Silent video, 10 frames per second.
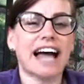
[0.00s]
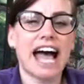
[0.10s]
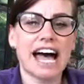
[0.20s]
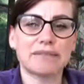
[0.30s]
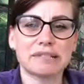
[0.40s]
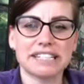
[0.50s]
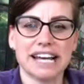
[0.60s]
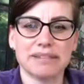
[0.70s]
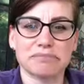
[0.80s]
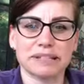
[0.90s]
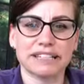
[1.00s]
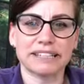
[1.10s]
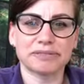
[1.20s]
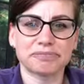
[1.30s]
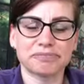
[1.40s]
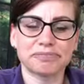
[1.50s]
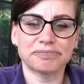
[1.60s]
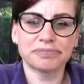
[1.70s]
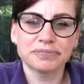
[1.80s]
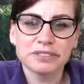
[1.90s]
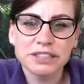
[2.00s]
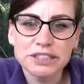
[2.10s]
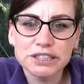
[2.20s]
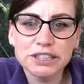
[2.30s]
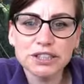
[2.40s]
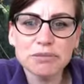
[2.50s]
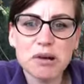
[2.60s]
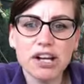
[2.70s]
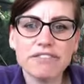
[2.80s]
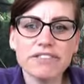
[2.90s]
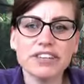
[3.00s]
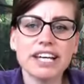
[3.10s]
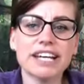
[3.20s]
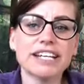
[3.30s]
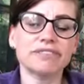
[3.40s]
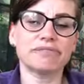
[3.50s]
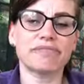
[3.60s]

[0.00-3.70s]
habitat be? Good morning, Vivian.